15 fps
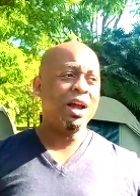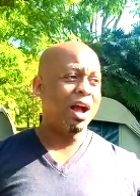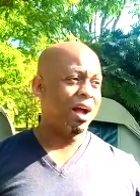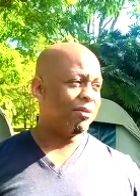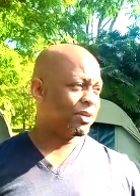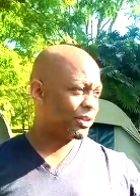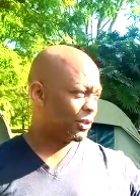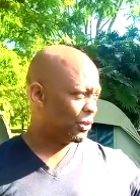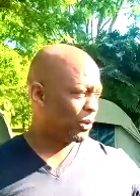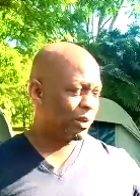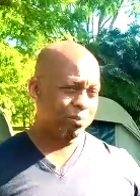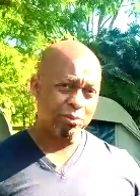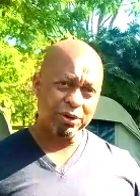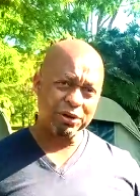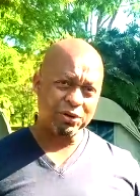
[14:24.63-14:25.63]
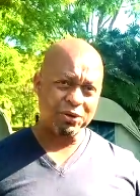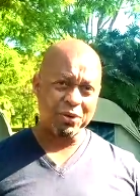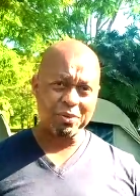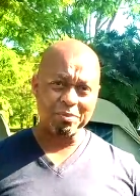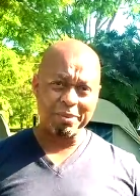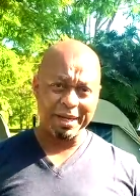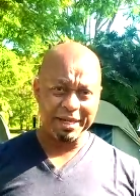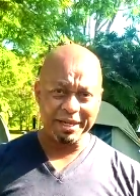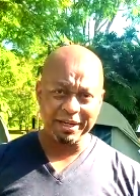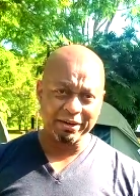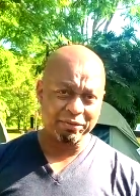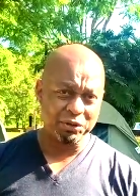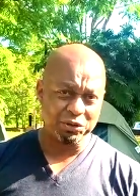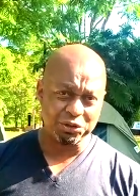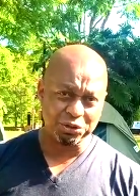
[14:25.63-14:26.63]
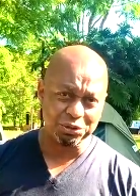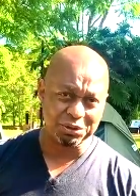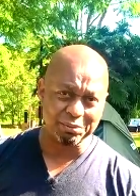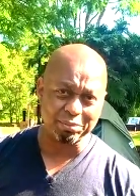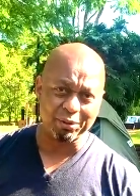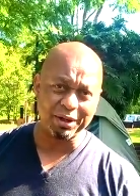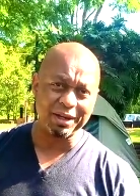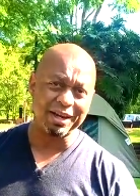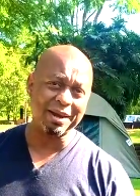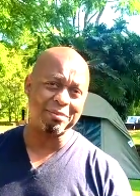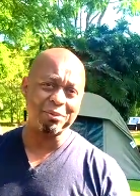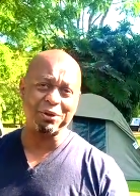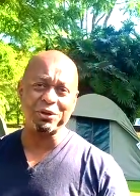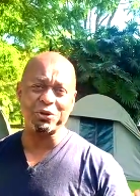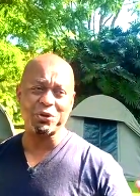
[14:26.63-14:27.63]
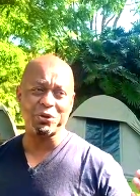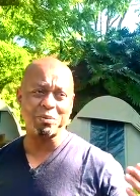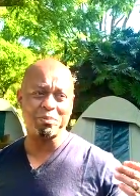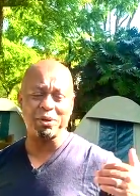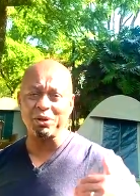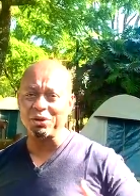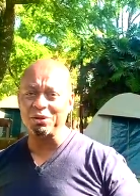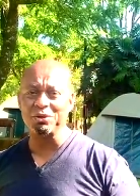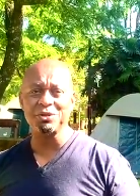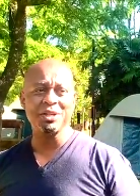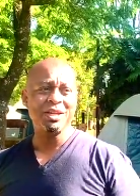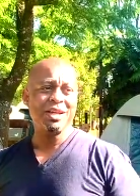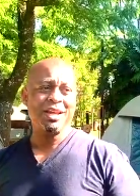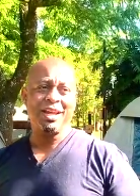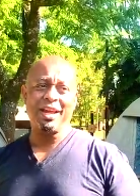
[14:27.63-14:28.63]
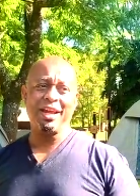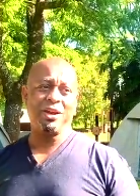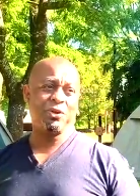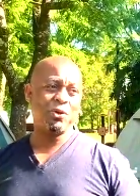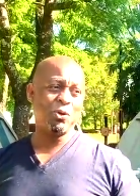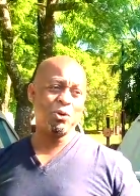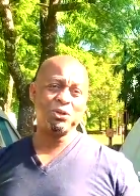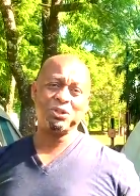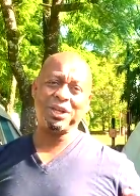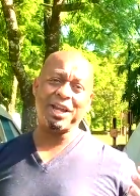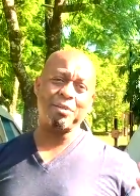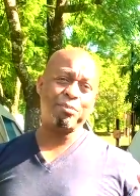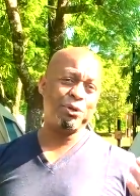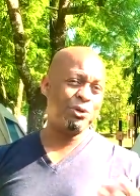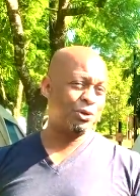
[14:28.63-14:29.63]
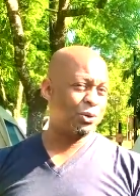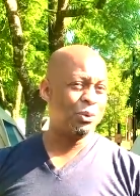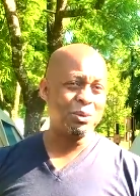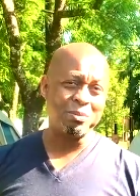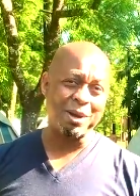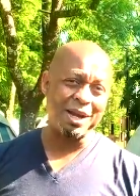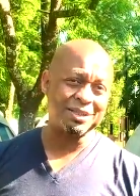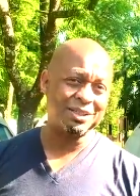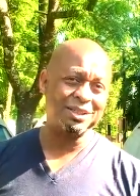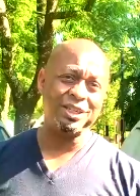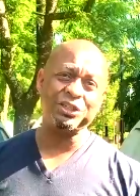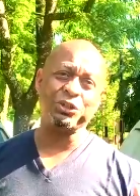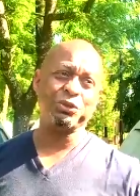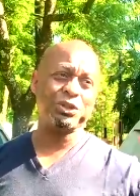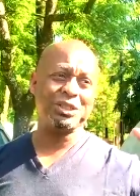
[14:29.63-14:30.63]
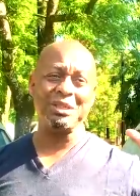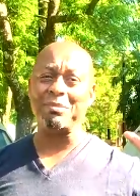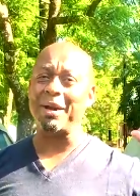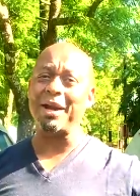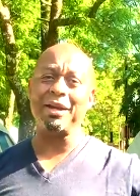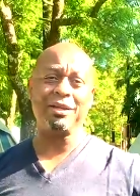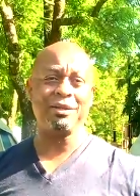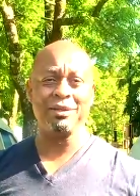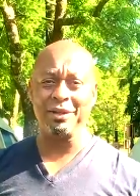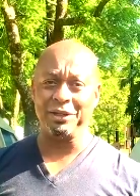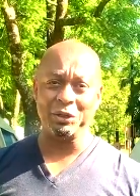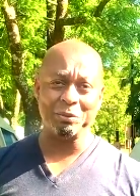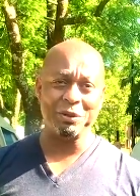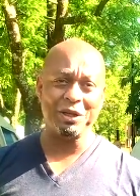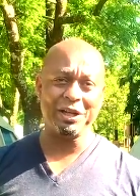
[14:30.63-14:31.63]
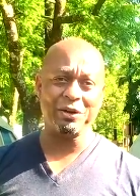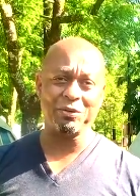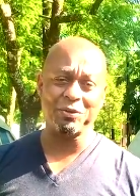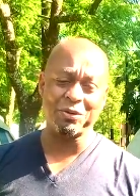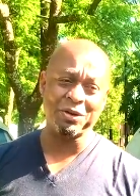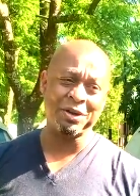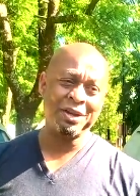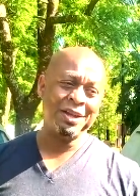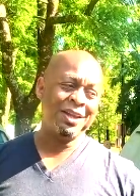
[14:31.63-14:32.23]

Obviously you could bring your own bedding if you choose to bring that, bring your pillows, and of course you got to bring your cooler boxes, as you will see mine a little bit later on.